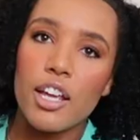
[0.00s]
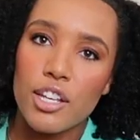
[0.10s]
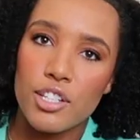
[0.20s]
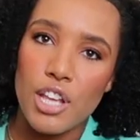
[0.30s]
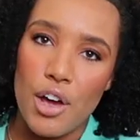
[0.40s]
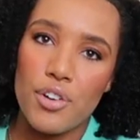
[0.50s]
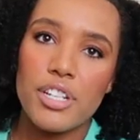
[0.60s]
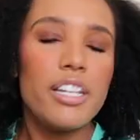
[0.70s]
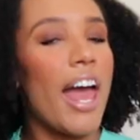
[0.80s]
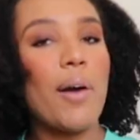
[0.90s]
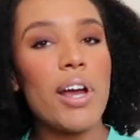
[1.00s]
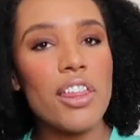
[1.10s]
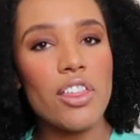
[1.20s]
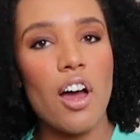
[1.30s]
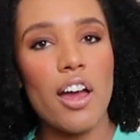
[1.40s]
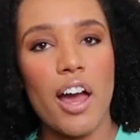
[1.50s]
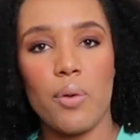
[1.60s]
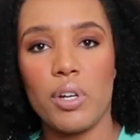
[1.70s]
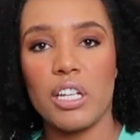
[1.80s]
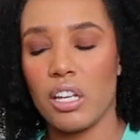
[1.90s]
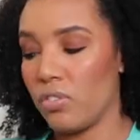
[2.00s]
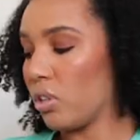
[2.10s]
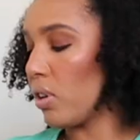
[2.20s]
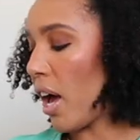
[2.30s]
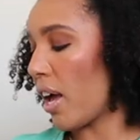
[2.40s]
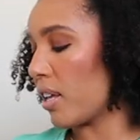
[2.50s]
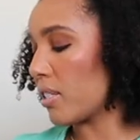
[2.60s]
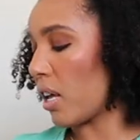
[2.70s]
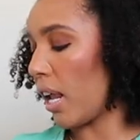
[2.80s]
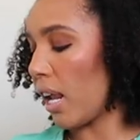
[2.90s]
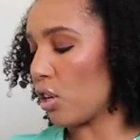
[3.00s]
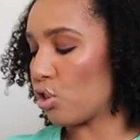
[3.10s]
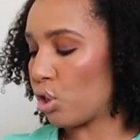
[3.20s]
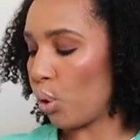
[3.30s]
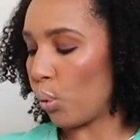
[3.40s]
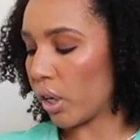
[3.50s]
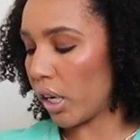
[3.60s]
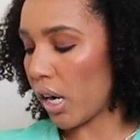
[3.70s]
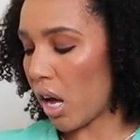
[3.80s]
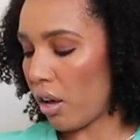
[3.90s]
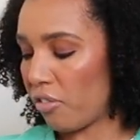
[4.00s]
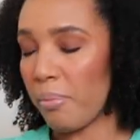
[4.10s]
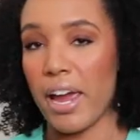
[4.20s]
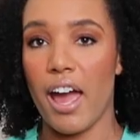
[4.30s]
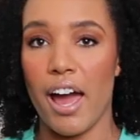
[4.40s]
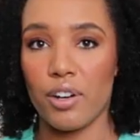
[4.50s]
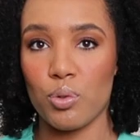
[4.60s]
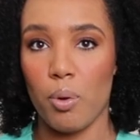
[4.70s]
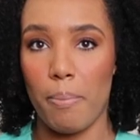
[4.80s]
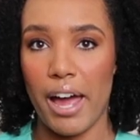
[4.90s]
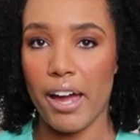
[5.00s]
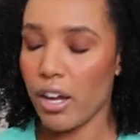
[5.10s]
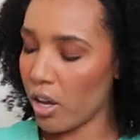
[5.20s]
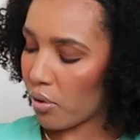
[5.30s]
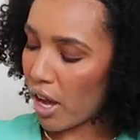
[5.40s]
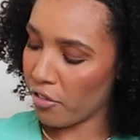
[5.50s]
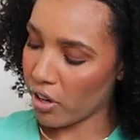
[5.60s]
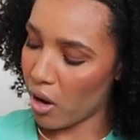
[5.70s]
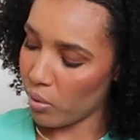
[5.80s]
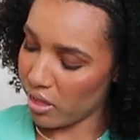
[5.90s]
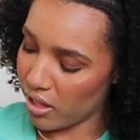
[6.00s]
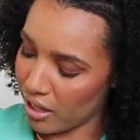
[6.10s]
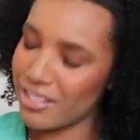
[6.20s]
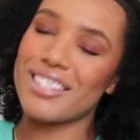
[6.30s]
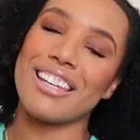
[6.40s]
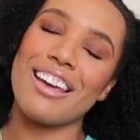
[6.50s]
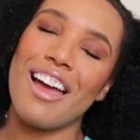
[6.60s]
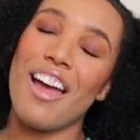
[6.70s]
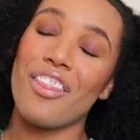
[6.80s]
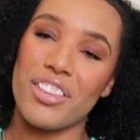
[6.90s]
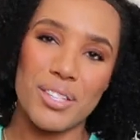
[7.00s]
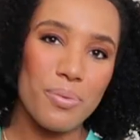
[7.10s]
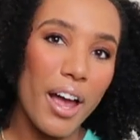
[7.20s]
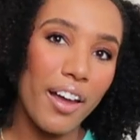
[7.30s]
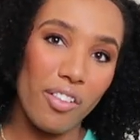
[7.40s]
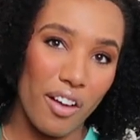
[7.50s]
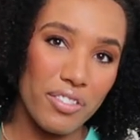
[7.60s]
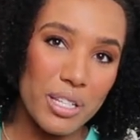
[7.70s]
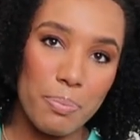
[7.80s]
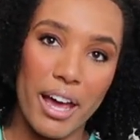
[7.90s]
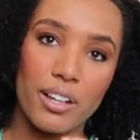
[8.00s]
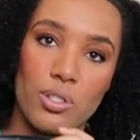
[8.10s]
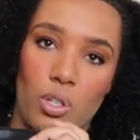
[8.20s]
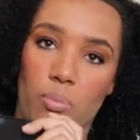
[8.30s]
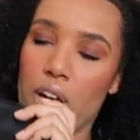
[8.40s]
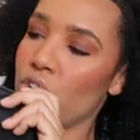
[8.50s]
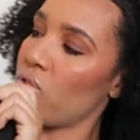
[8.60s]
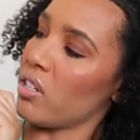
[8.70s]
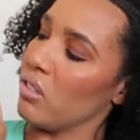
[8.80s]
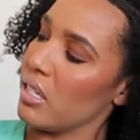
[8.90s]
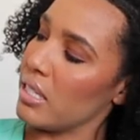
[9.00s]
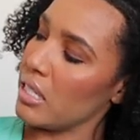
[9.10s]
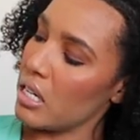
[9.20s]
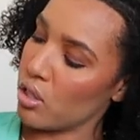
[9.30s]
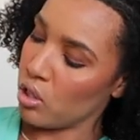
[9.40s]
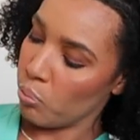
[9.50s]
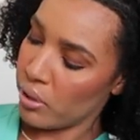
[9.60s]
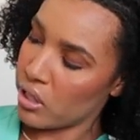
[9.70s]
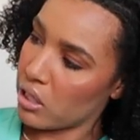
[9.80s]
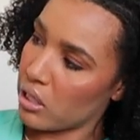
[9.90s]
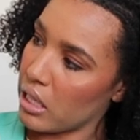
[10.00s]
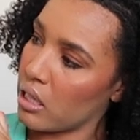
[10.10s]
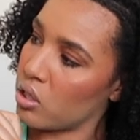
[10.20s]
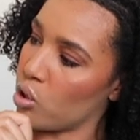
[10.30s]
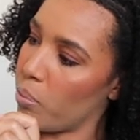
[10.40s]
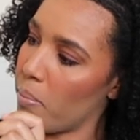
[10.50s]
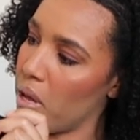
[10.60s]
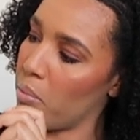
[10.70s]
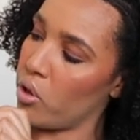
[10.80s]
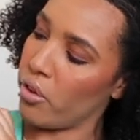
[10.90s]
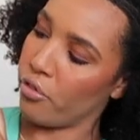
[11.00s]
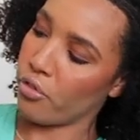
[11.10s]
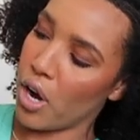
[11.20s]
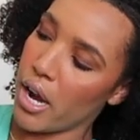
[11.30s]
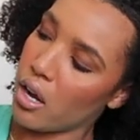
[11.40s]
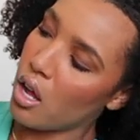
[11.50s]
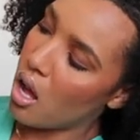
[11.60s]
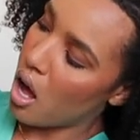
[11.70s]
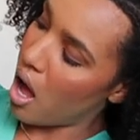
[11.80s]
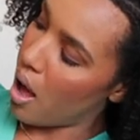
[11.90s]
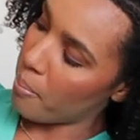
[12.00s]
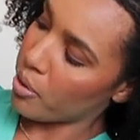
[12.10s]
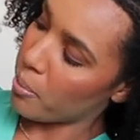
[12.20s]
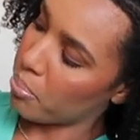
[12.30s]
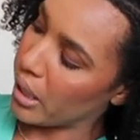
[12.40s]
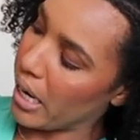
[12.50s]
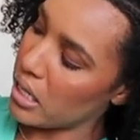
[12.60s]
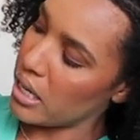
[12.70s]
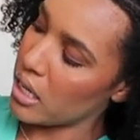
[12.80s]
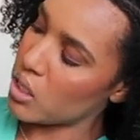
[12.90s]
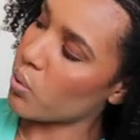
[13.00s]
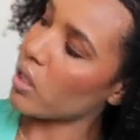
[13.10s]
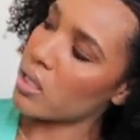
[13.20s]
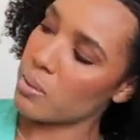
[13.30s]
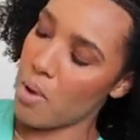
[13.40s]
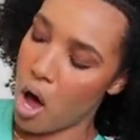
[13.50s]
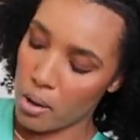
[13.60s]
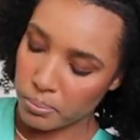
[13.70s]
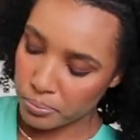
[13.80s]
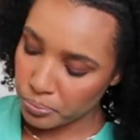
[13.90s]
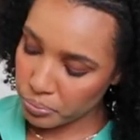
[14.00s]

So now I thought I would give you guys a tour of my actual bag. Oh, I forgot one thing. See, this is why I love this bag so much. So as you can see, it's super sleek, super minimal in the front. Um, the branding is really small.